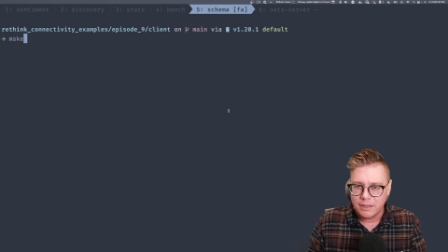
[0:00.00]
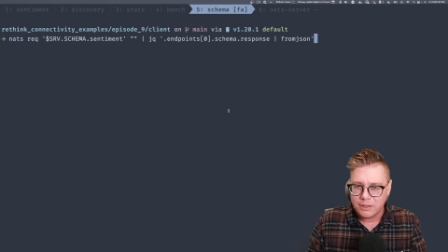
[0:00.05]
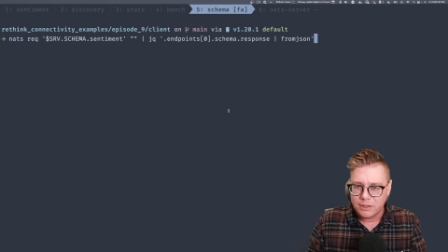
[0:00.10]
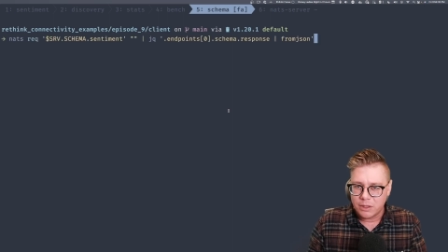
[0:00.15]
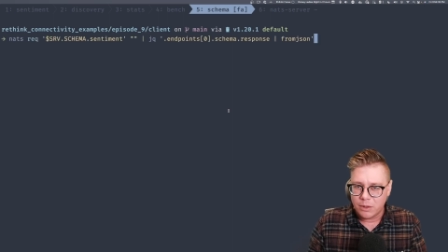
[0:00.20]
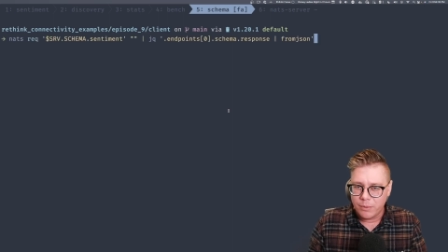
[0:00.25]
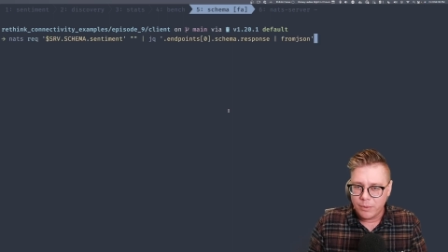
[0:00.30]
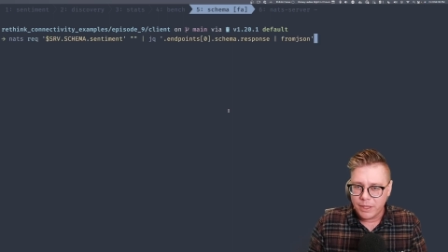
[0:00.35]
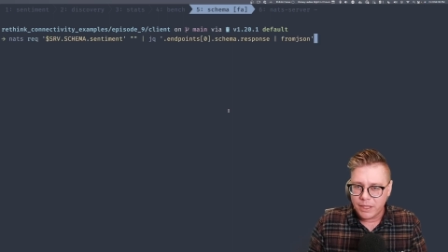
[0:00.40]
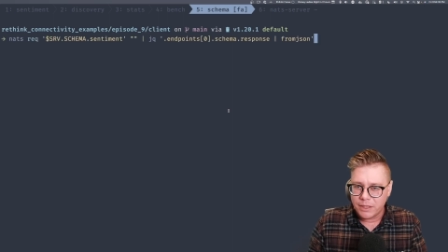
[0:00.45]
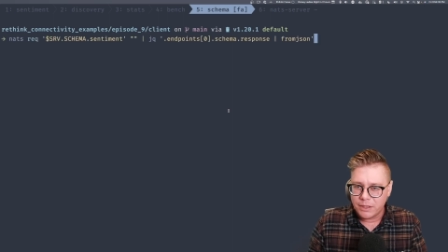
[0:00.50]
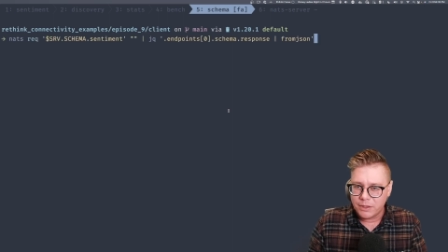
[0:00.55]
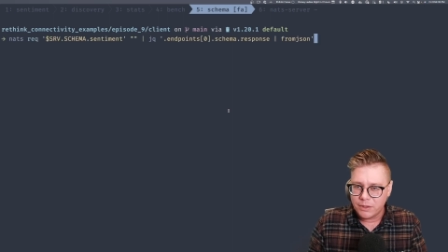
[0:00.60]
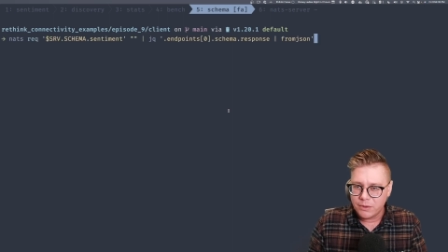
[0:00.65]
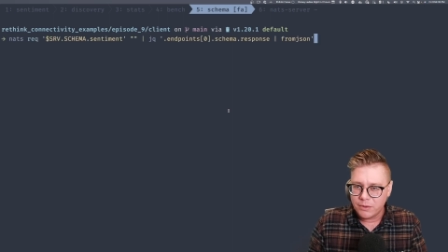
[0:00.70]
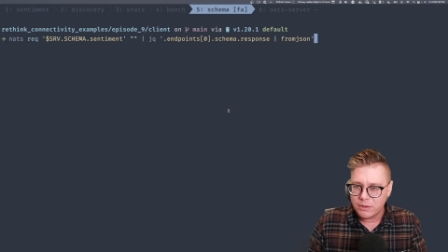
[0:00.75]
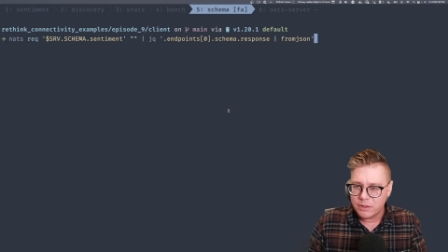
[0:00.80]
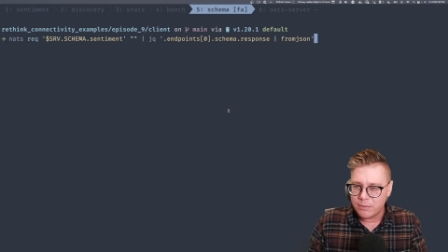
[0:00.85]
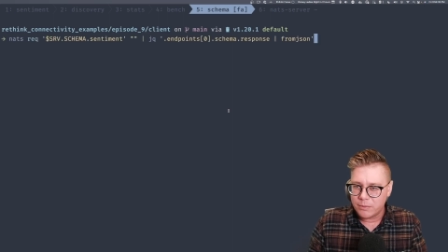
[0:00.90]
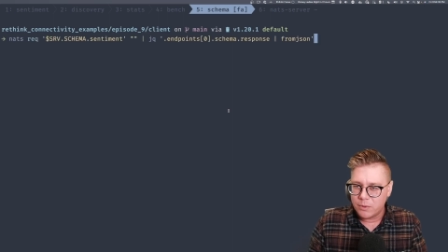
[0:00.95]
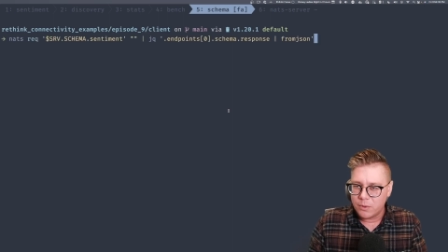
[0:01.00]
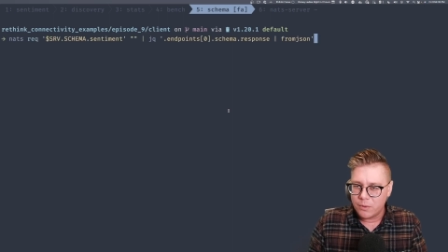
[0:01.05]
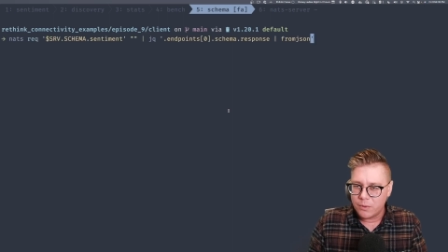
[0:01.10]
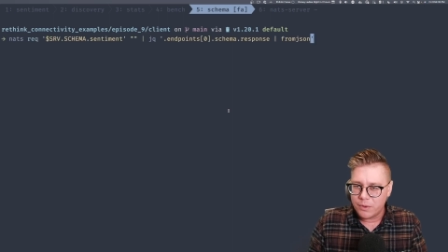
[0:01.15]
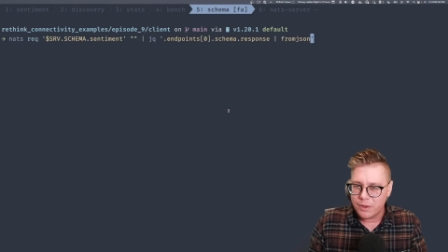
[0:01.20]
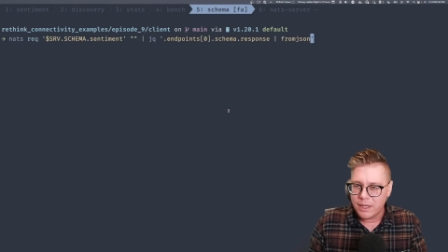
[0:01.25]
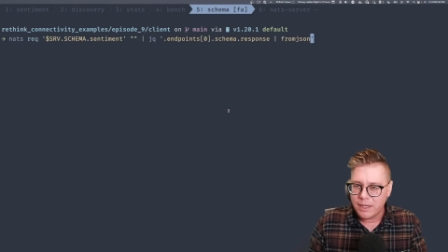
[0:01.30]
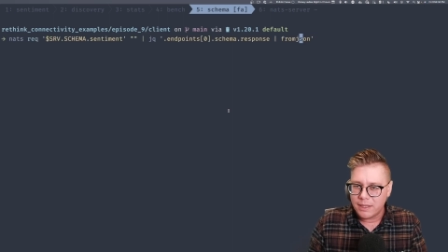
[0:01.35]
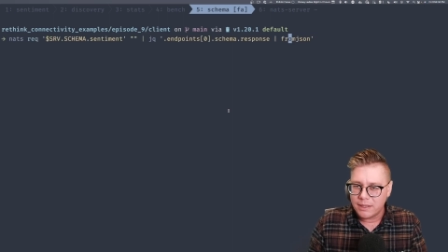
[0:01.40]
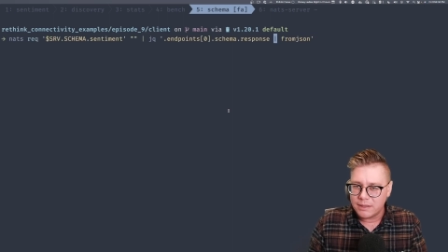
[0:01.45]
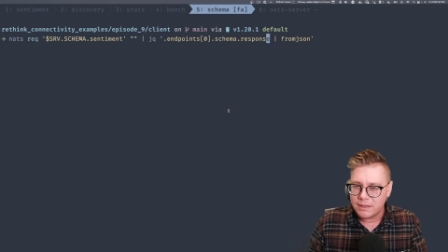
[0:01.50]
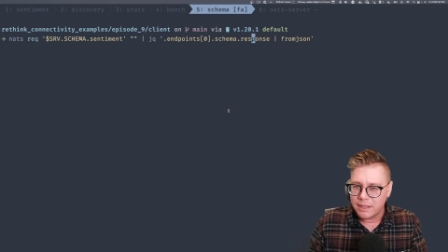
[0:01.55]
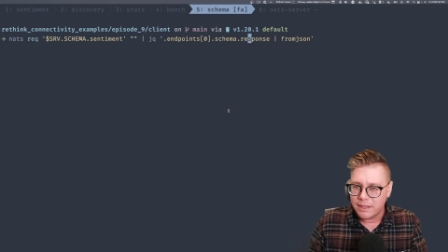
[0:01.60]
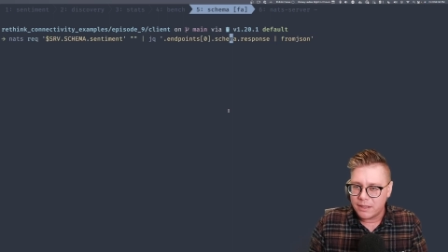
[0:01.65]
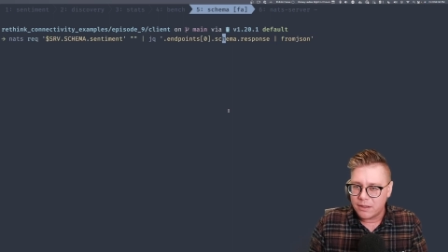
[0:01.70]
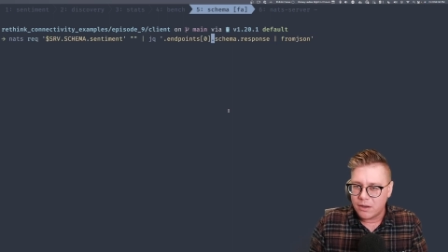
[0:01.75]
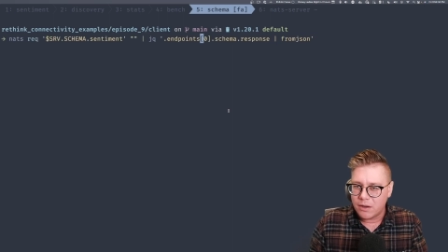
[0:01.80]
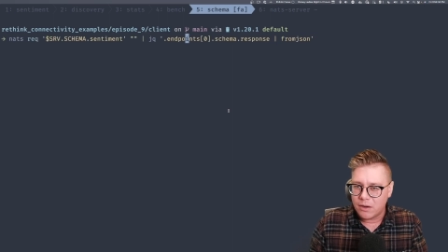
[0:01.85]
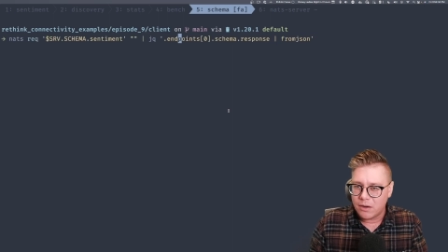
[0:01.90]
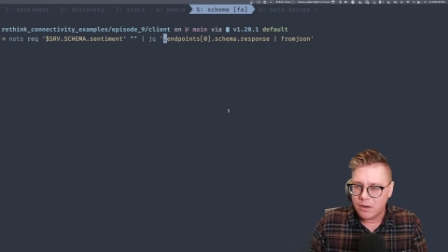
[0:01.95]
So we can do some cool things
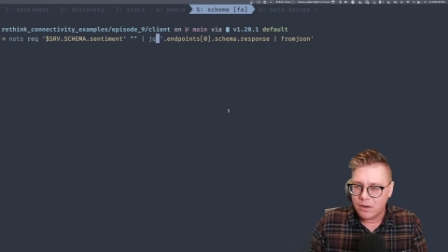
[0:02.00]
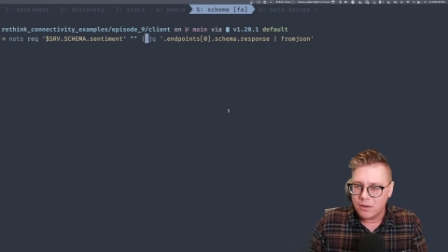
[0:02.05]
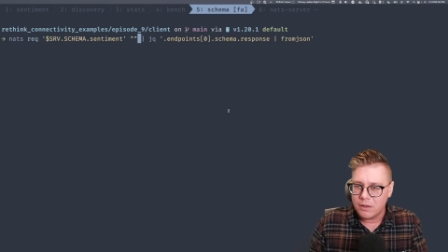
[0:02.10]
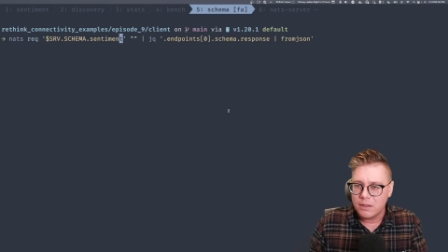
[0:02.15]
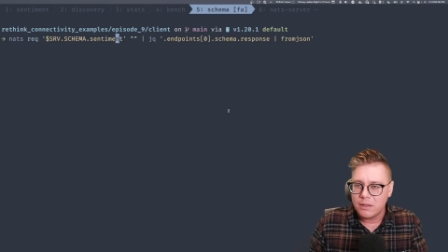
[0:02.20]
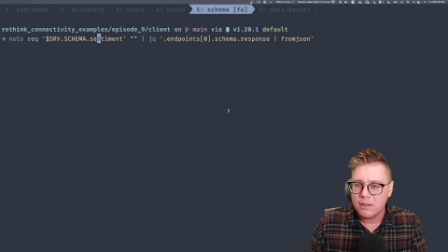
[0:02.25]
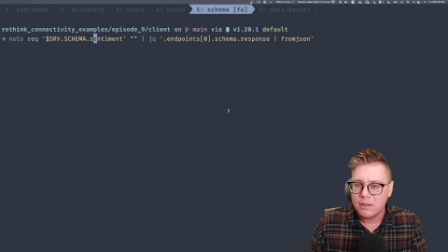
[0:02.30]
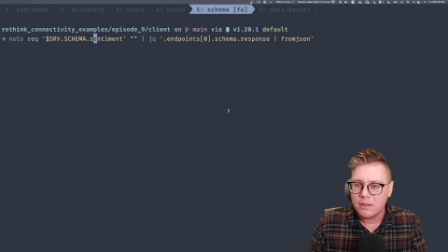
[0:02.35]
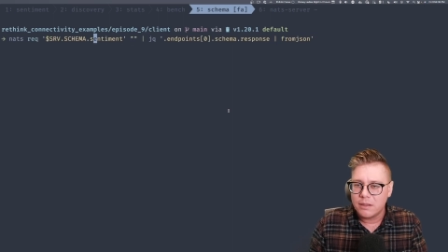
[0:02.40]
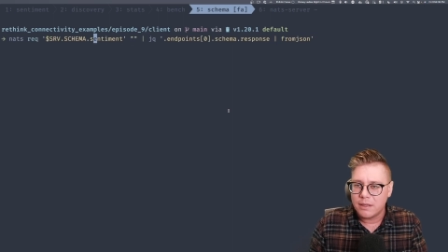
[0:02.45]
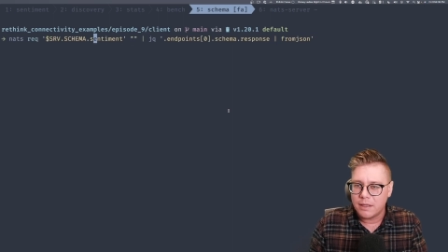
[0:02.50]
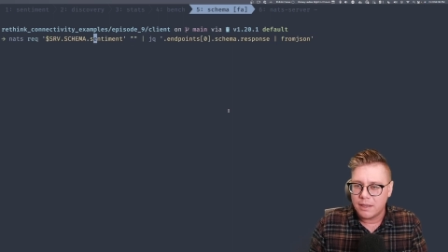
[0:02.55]
like call